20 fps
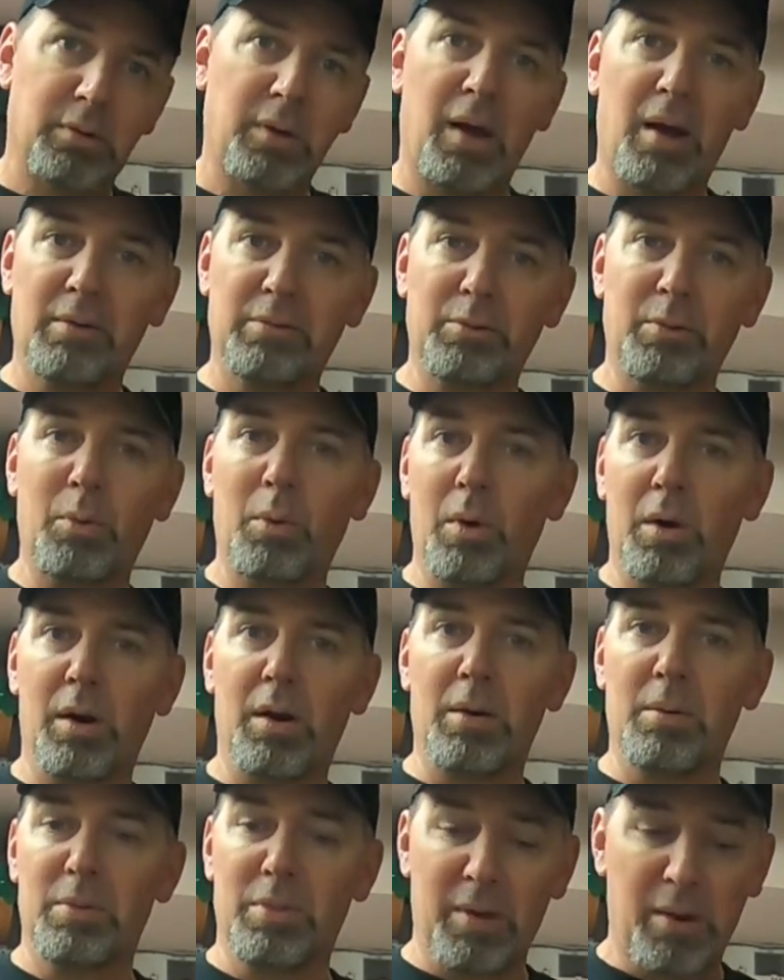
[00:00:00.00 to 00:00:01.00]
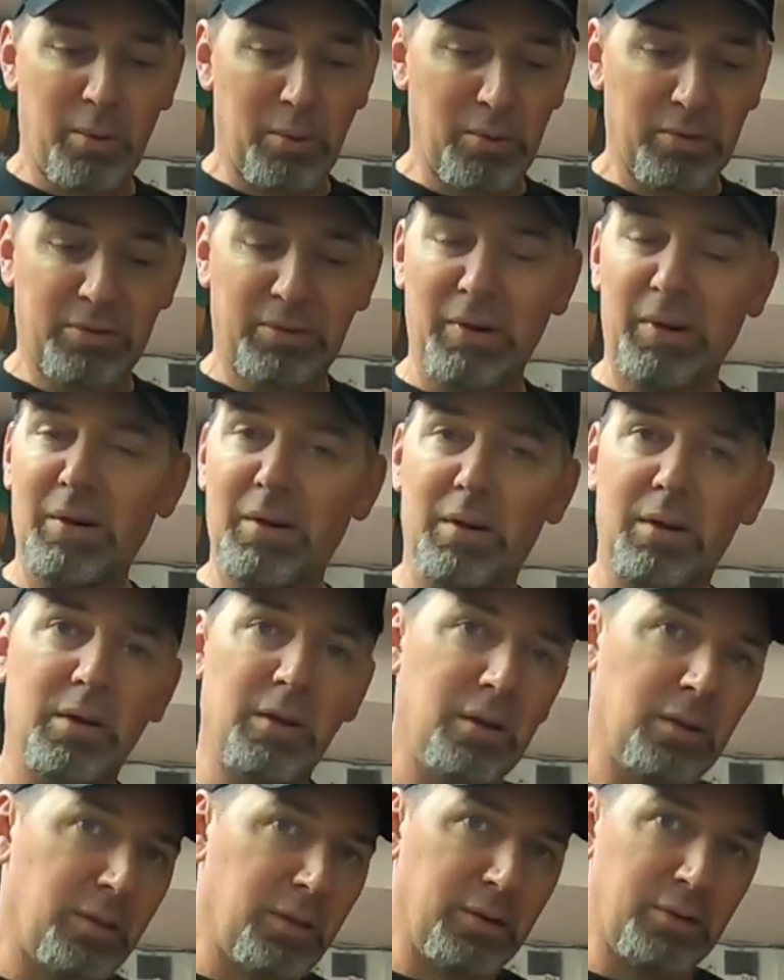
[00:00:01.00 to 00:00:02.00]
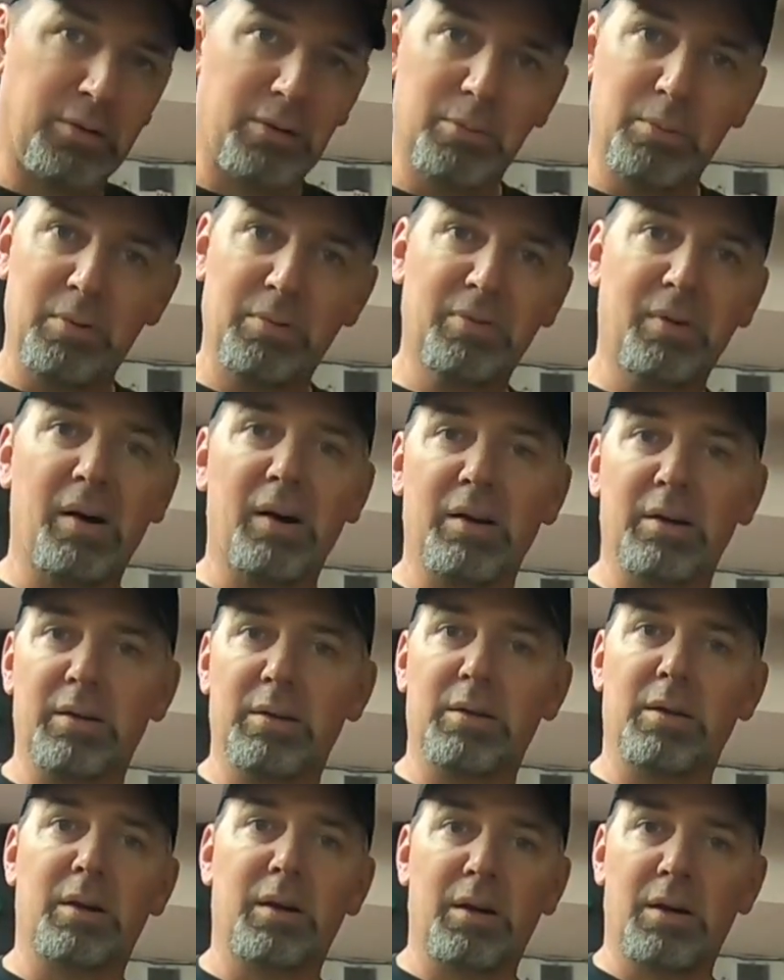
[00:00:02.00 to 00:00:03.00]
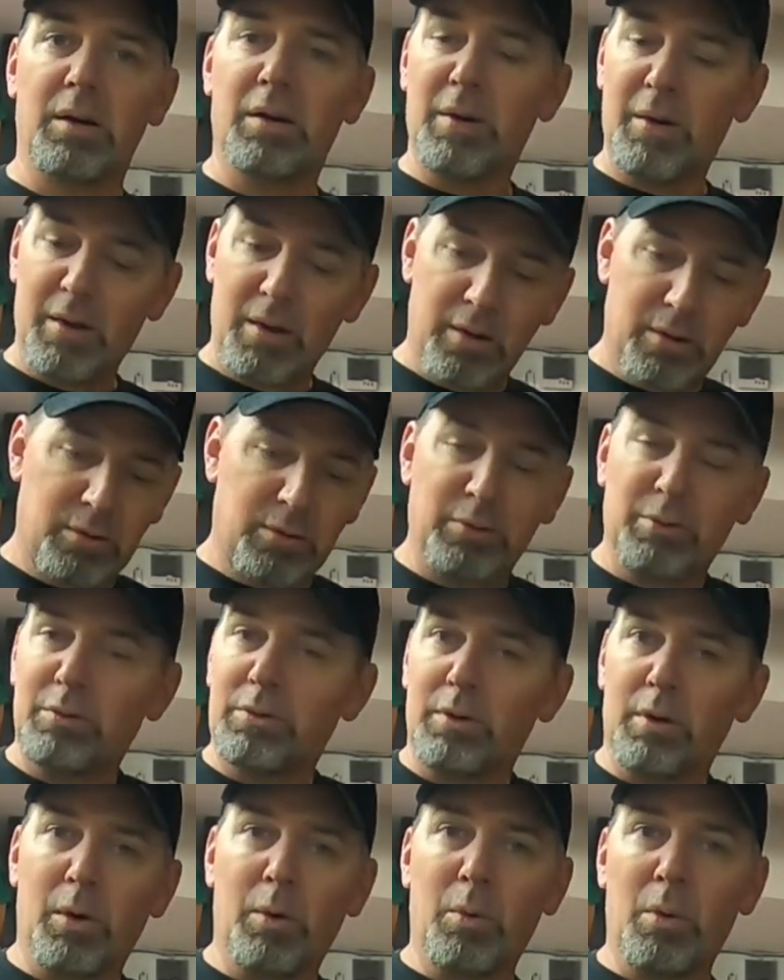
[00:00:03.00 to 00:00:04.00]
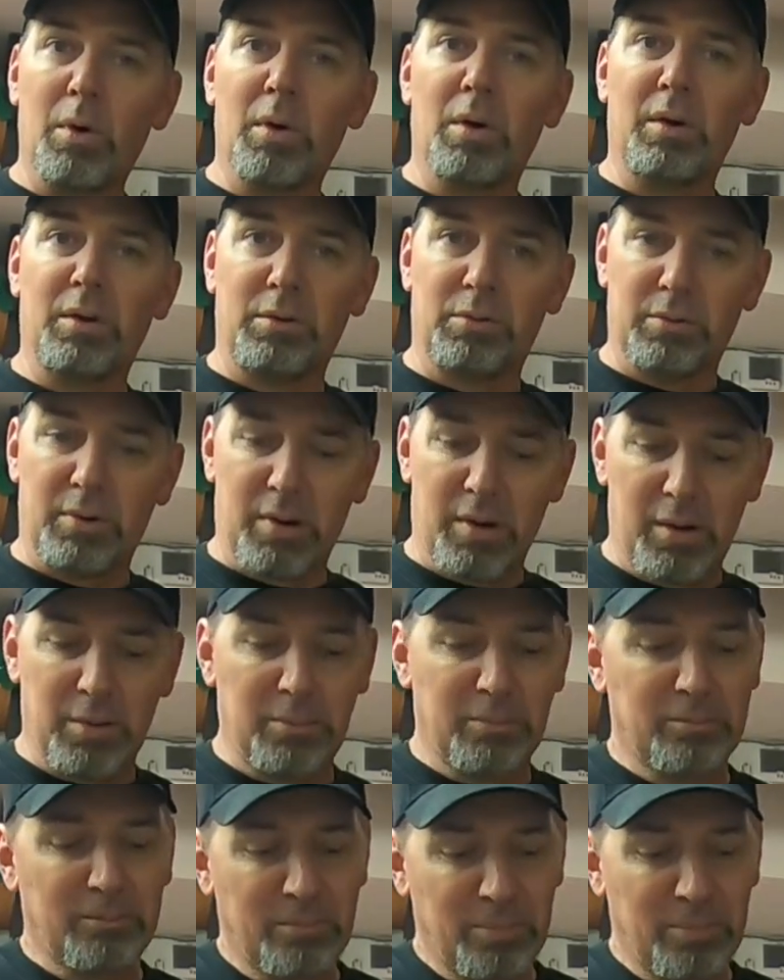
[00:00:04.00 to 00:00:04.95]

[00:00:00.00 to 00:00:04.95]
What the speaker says: having to worry. They were seated, they should be fine in there, no worries, right?